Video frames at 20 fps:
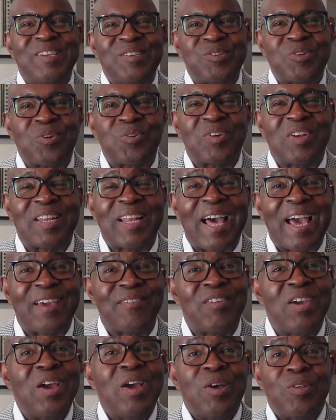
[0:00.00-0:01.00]
eternal
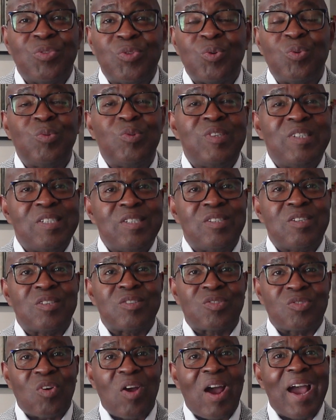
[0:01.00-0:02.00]
life through
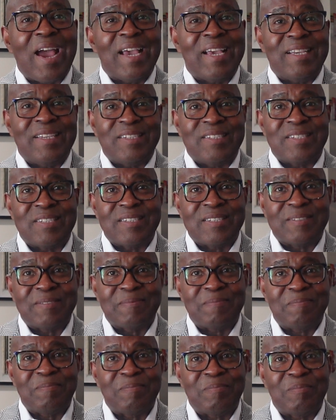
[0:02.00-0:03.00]
Jesus Christ.
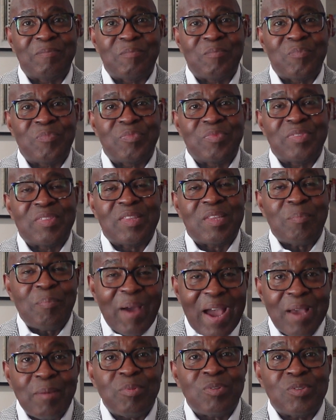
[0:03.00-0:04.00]
The
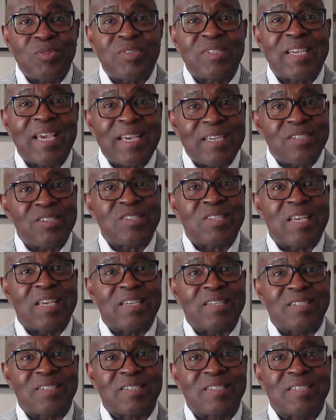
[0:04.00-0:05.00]
Bible says
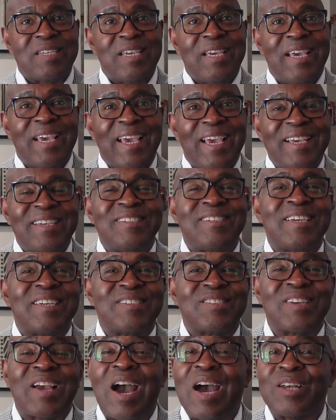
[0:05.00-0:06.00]
this. It
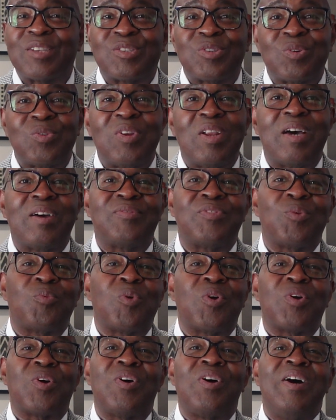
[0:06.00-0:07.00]
says, God so loved the
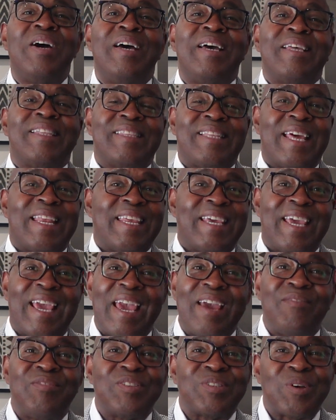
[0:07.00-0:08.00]
world that he
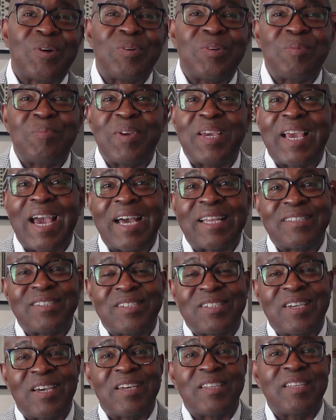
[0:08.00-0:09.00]
gave his only begotten
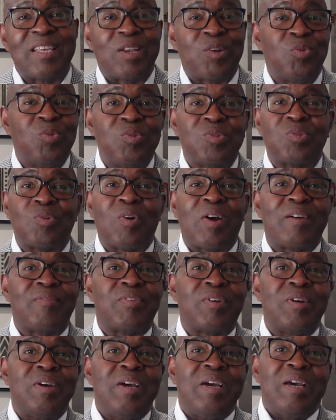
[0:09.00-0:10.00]
Son, that
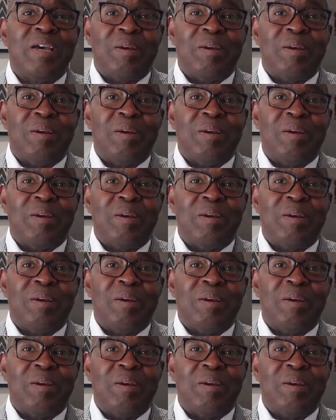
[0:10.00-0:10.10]
whosoever